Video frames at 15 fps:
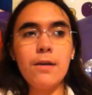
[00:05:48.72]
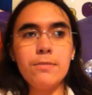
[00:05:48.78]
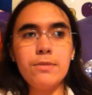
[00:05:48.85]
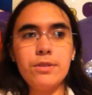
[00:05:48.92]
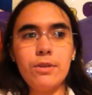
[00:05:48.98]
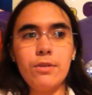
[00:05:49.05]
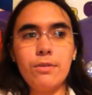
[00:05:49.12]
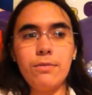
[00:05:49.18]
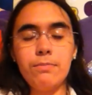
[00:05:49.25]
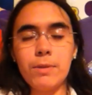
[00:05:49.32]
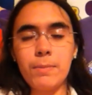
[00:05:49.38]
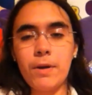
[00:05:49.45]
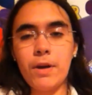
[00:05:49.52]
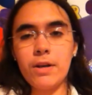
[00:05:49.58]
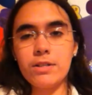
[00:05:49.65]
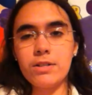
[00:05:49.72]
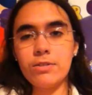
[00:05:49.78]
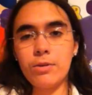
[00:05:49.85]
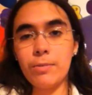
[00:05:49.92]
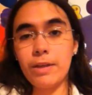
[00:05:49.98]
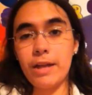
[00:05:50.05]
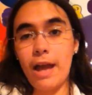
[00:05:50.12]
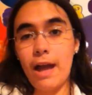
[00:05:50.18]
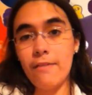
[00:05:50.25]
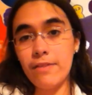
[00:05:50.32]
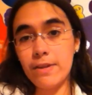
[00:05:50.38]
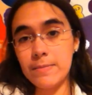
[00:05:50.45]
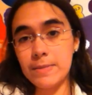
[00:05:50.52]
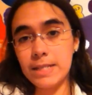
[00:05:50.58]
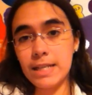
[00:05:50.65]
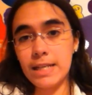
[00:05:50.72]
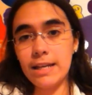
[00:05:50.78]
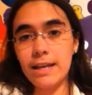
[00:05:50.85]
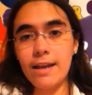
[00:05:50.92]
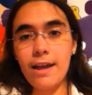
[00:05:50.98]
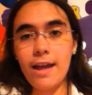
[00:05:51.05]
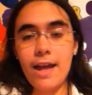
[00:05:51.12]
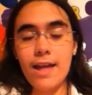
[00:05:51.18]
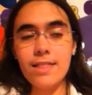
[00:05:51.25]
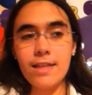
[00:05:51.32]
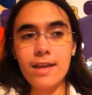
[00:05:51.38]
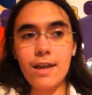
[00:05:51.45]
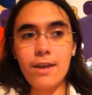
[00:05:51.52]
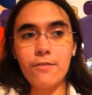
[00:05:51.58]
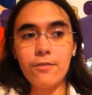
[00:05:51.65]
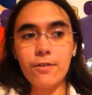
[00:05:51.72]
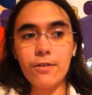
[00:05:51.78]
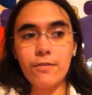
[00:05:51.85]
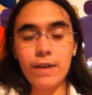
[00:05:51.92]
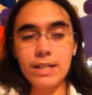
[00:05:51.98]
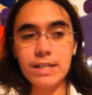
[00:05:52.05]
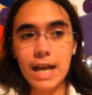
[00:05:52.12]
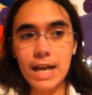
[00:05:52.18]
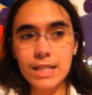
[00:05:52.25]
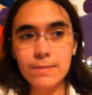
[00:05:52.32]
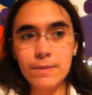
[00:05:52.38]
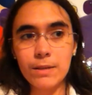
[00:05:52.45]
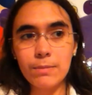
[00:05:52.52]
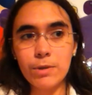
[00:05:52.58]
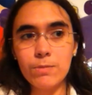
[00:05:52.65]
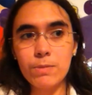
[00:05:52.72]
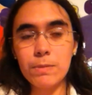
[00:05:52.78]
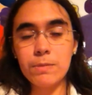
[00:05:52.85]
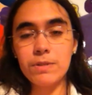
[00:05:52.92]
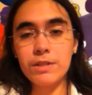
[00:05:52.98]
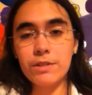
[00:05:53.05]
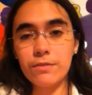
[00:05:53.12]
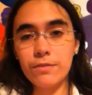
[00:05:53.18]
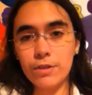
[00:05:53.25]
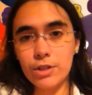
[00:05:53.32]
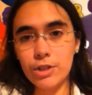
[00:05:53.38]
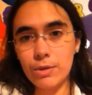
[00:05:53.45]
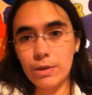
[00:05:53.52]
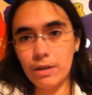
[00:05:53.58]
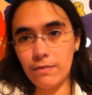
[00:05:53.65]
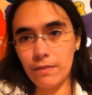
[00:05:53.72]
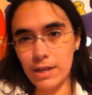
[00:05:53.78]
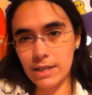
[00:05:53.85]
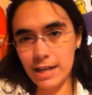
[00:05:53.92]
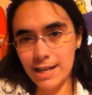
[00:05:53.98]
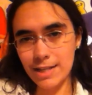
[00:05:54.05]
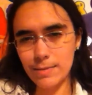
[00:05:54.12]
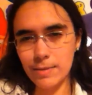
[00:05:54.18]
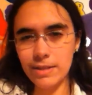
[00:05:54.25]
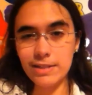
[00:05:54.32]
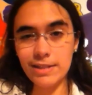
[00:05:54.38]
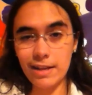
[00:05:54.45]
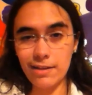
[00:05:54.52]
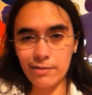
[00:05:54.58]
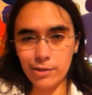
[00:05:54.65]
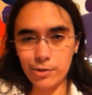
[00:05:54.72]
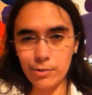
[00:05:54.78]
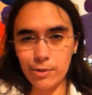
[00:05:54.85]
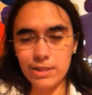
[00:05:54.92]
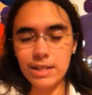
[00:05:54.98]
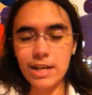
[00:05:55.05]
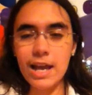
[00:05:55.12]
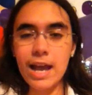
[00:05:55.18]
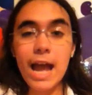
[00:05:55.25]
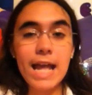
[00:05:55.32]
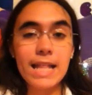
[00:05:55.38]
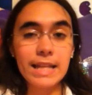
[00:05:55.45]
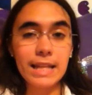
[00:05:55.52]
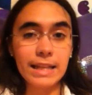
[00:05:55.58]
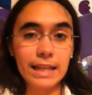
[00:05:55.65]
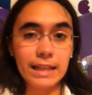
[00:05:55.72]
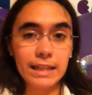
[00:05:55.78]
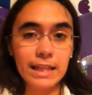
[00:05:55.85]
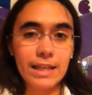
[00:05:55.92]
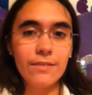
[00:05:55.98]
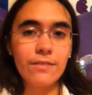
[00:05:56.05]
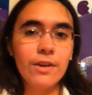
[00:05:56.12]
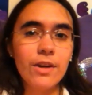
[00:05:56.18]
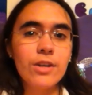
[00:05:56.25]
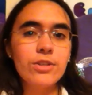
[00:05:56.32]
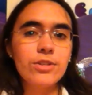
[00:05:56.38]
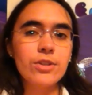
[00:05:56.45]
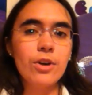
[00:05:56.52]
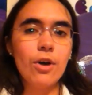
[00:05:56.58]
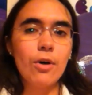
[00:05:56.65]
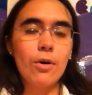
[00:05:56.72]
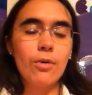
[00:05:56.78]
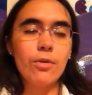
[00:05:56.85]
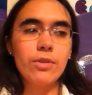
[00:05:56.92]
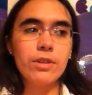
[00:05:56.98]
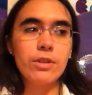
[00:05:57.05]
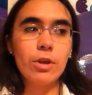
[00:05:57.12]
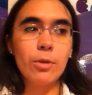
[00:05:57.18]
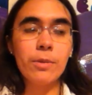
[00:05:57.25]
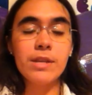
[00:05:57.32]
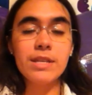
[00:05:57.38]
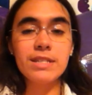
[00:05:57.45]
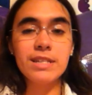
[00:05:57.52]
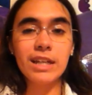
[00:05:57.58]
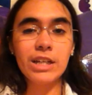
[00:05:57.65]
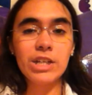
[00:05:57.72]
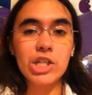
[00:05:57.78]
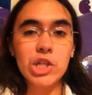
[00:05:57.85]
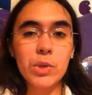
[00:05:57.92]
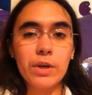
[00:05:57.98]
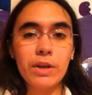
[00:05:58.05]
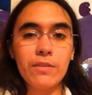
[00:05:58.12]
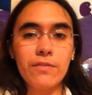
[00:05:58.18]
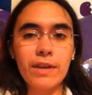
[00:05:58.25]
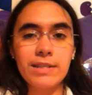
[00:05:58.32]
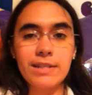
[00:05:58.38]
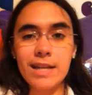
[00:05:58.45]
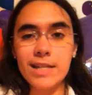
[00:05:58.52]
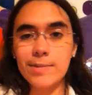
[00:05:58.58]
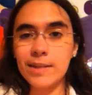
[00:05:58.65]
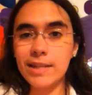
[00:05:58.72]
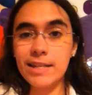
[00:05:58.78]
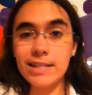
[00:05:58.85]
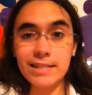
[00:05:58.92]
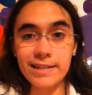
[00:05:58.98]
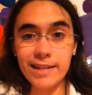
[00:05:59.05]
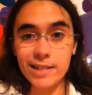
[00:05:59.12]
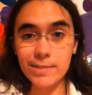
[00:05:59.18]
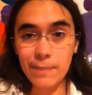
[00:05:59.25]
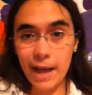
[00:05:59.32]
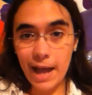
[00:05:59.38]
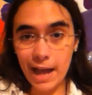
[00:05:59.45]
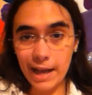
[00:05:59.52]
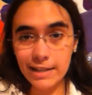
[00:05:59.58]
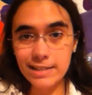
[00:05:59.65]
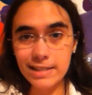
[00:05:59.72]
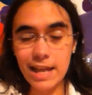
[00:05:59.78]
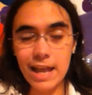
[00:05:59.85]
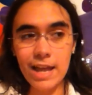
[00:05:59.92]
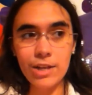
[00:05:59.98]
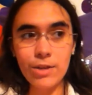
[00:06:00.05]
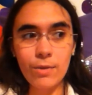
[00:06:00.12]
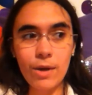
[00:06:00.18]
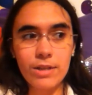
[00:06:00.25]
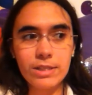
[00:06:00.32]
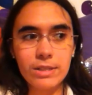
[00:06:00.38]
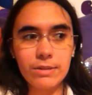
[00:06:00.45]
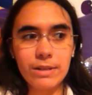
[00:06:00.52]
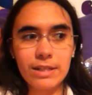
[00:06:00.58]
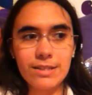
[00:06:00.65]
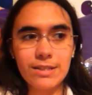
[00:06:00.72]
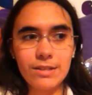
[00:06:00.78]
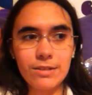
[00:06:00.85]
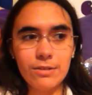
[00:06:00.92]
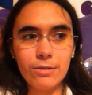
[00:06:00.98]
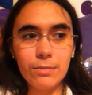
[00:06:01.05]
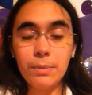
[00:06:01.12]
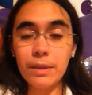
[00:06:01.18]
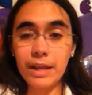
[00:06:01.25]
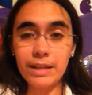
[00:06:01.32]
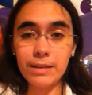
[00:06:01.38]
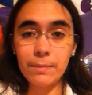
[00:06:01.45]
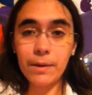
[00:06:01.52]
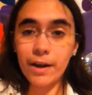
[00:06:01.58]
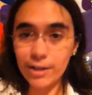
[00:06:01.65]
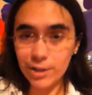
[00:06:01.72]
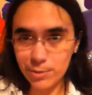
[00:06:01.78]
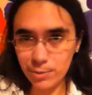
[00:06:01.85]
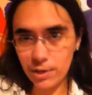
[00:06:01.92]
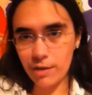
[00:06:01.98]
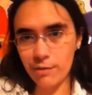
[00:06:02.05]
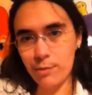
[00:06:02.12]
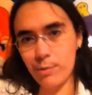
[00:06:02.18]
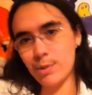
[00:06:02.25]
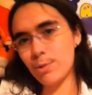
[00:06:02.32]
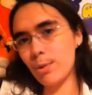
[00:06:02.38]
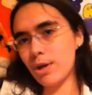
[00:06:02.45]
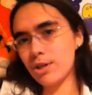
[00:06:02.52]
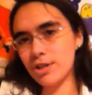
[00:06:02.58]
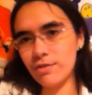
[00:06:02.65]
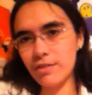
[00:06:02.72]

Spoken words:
So the park's normally half empty. And then for Fantasmic, most people see the first showing of Fantasmic because they have little ones, and then they leave. So normally the second showing of Fantasmic isn't as packed, and you also get to play in the parks while everyone's watching